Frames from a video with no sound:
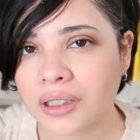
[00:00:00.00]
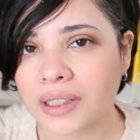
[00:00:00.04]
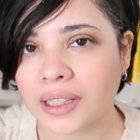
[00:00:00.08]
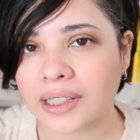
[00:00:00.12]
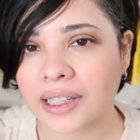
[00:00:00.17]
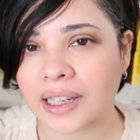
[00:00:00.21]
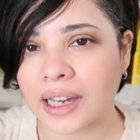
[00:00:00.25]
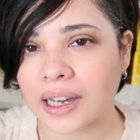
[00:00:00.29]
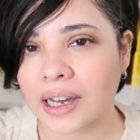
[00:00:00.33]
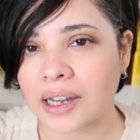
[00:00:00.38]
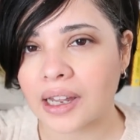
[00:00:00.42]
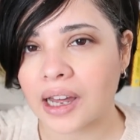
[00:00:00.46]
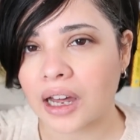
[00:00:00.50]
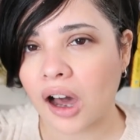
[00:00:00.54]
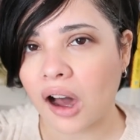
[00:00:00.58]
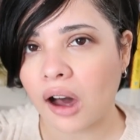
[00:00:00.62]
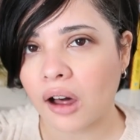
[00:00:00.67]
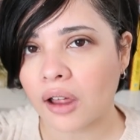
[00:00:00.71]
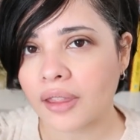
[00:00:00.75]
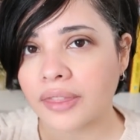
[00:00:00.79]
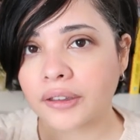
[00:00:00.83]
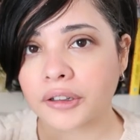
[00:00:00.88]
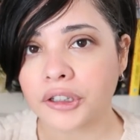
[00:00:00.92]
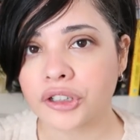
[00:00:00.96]
Like,
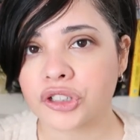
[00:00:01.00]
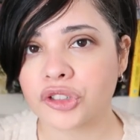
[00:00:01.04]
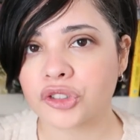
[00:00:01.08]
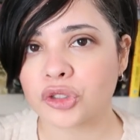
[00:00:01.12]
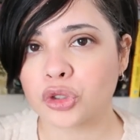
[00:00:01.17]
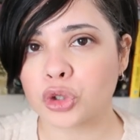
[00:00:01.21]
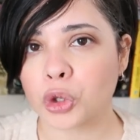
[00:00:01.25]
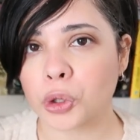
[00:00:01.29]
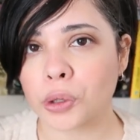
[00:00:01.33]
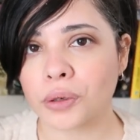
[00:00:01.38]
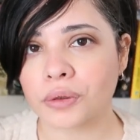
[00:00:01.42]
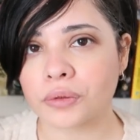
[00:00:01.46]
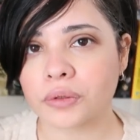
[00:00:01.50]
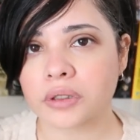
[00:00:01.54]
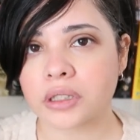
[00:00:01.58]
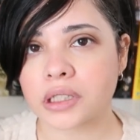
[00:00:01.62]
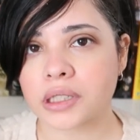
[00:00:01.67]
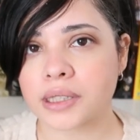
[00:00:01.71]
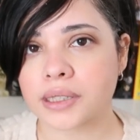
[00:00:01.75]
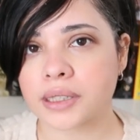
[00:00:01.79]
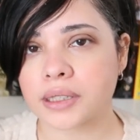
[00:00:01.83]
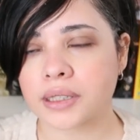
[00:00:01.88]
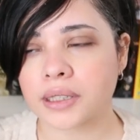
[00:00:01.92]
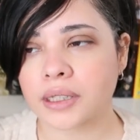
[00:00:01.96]
authors
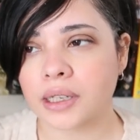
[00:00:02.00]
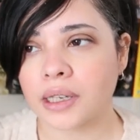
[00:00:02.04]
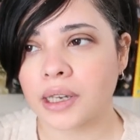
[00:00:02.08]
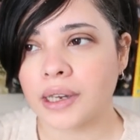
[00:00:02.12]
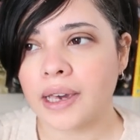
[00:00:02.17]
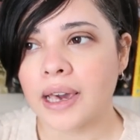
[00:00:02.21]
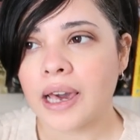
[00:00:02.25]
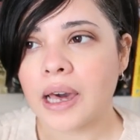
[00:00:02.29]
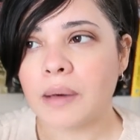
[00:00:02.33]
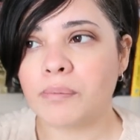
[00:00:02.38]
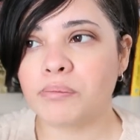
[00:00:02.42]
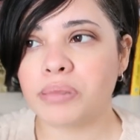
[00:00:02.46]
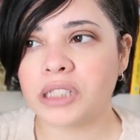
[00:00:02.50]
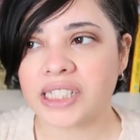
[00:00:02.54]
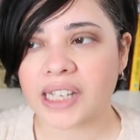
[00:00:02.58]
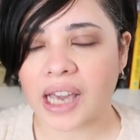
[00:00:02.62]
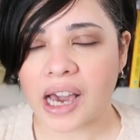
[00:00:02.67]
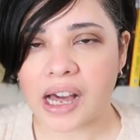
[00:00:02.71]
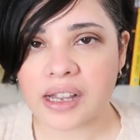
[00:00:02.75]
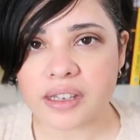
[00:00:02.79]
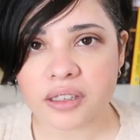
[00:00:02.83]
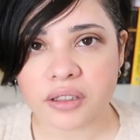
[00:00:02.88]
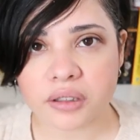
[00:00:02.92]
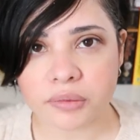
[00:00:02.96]
don't
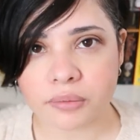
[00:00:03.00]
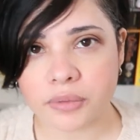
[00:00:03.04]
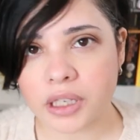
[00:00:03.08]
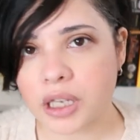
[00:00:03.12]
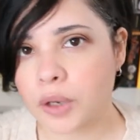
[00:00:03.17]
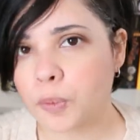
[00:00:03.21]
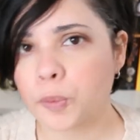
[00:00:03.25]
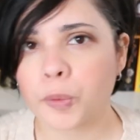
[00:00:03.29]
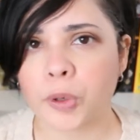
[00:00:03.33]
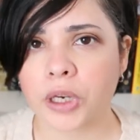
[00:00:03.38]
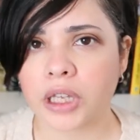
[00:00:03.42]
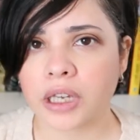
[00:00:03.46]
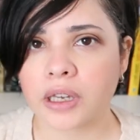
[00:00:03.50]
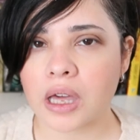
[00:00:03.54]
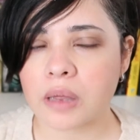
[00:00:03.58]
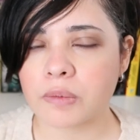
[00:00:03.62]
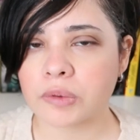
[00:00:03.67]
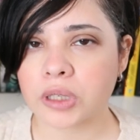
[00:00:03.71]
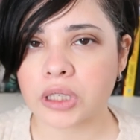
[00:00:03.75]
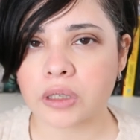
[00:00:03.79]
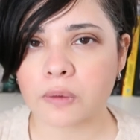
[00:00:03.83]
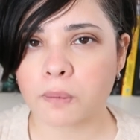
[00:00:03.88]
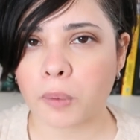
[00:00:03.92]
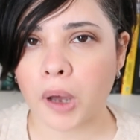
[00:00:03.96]
bedazzle me when it
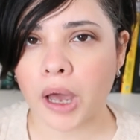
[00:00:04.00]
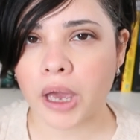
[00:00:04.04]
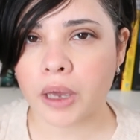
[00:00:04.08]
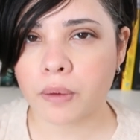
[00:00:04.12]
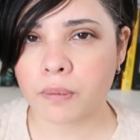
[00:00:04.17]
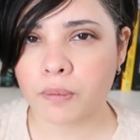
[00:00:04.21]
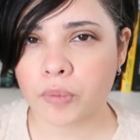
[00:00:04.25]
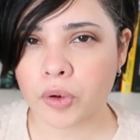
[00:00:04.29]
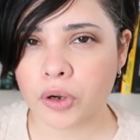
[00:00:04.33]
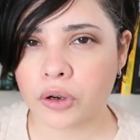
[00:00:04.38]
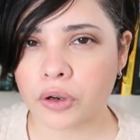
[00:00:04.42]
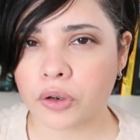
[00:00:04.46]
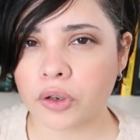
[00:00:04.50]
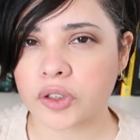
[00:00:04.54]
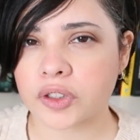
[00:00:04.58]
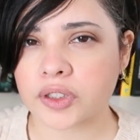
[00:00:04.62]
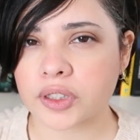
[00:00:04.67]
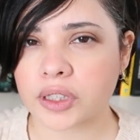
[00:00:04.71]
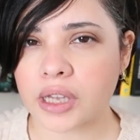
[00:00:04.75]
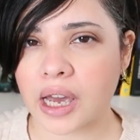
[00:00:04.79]
comes to buying books.